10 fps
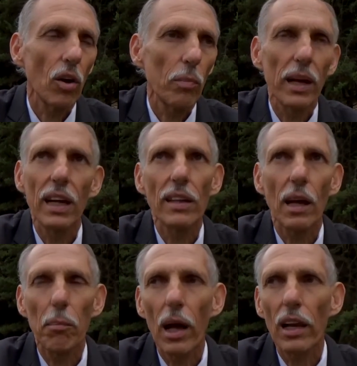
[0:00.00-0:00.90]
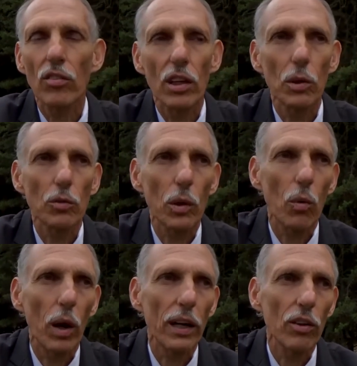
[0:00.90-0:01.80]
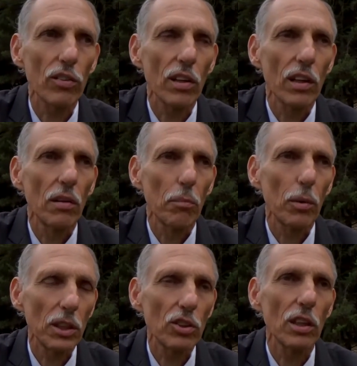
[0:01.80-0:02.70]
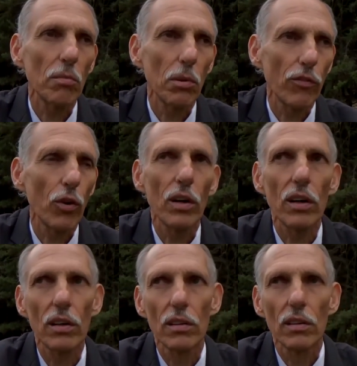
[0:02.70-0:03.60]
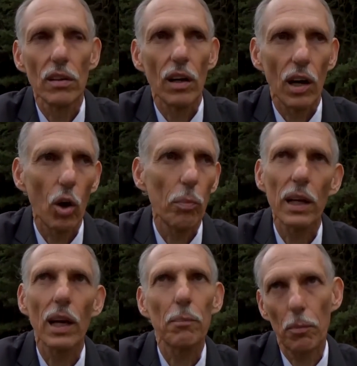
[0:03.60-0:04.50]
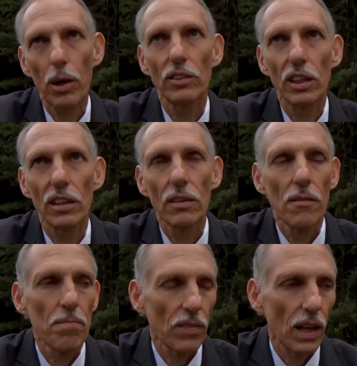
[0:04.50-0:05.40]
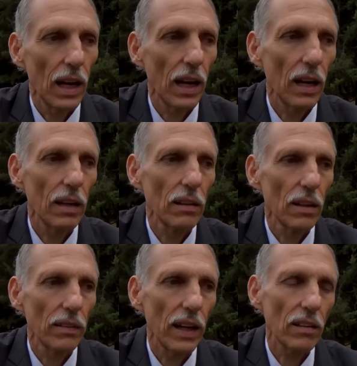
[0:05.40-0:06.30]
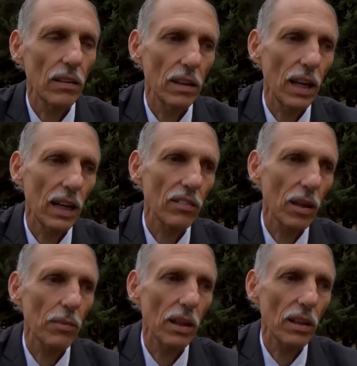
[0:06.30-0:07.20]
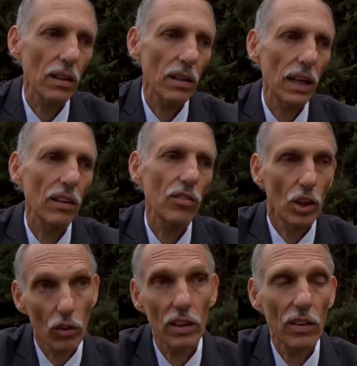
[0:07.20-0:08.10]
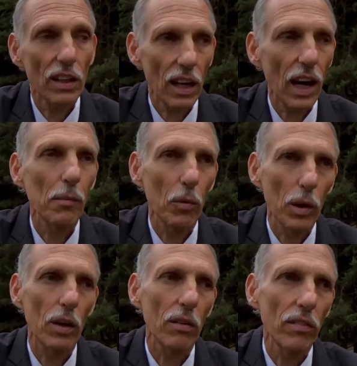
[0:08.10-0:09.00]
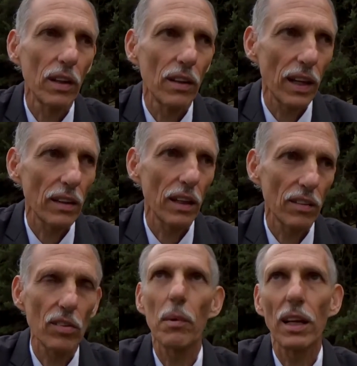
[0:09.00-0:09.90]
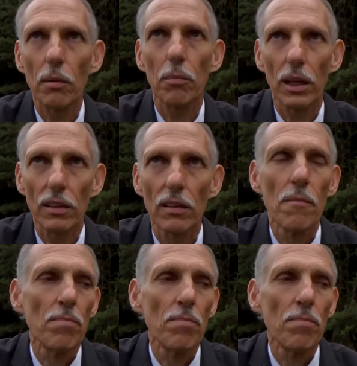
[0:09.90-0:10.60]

obeying that policy which requires permission before opening up a project. That is something, that is the only thing that I'm aware of that is the main complaint.